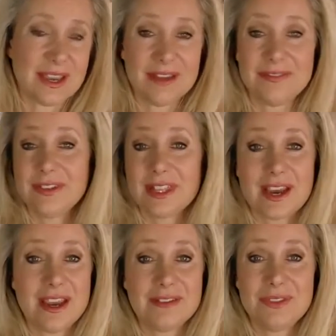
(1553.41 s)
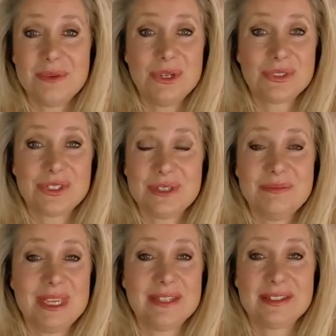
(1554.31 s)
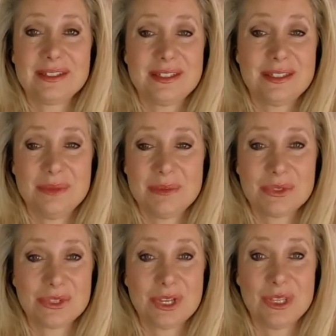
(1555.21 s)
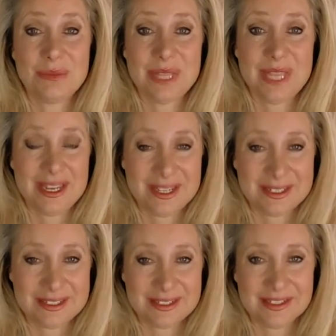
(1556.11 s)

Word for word: I feel like I have the most amazing team members on the planet.